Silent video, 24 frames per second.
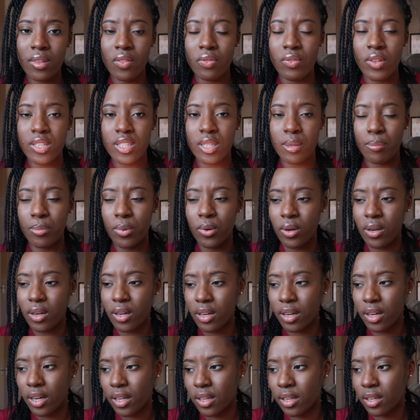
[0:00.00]
there's a
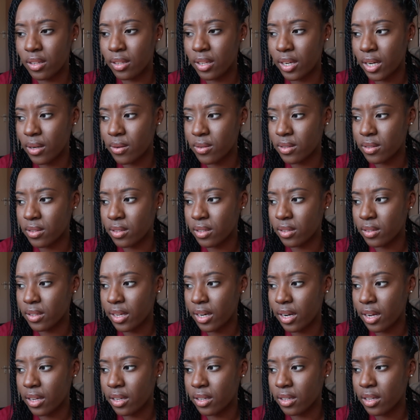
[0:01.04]
book uh, that i was
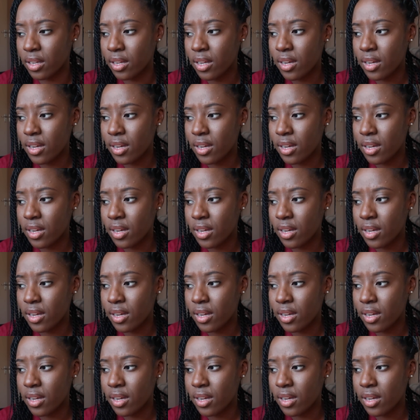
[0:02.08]
that i